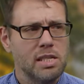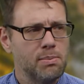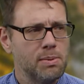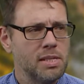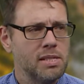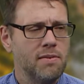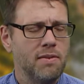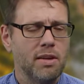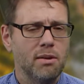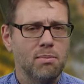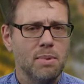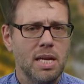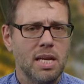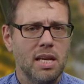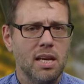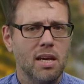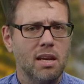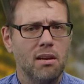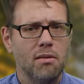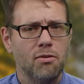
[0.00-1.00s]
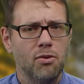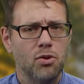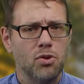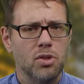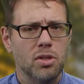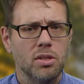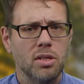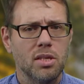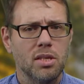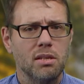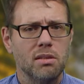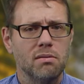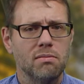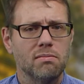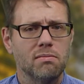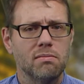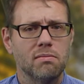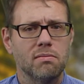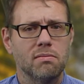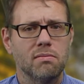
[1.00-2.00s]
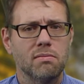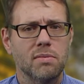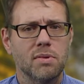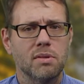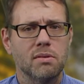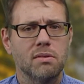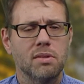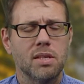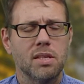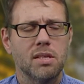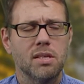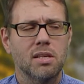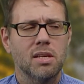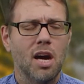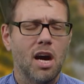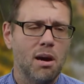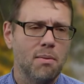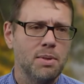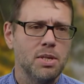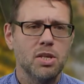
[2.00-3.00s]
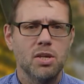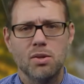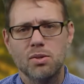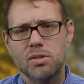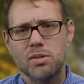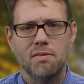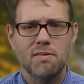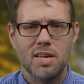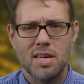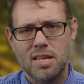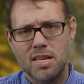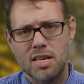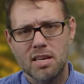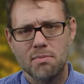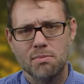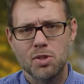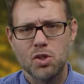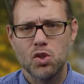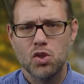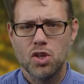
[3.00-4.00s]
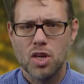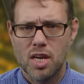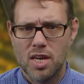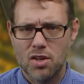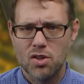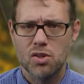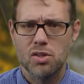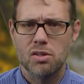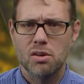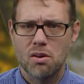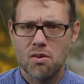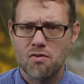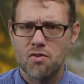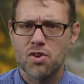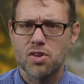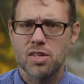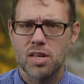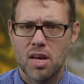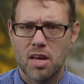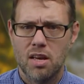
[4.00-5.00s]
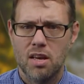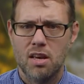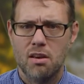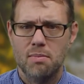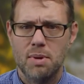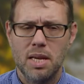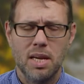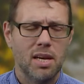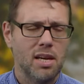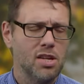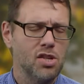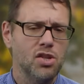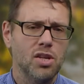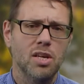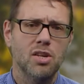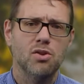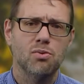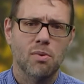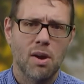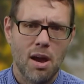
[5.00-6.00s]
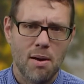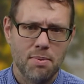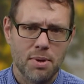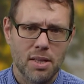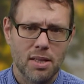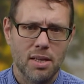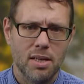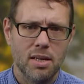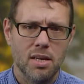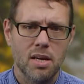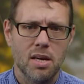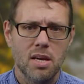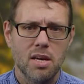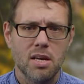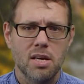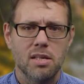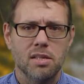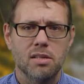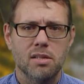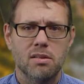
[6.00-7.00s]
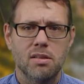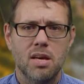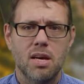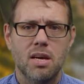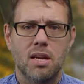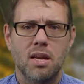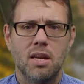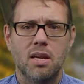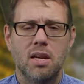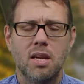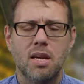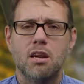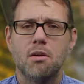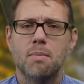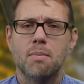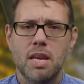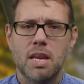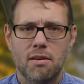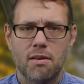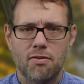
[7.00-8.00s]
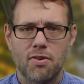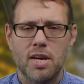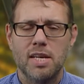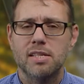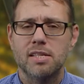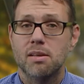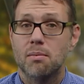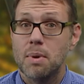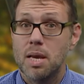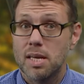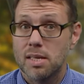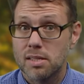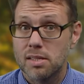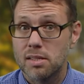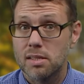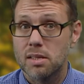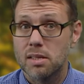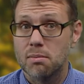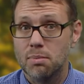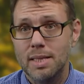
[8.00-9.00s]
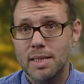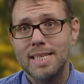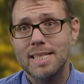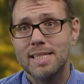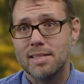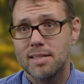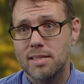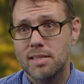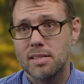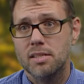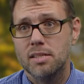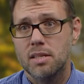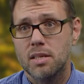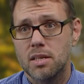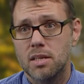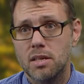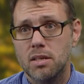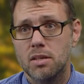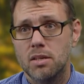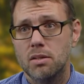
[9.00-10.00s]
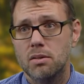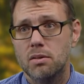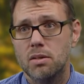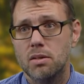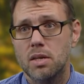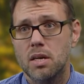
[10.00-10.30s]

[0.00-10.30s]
specific meaning, and unfortunately, the common use of idioms changes over time, and it can change rapidly, so that an idiomatic phrase that makes complete sense to you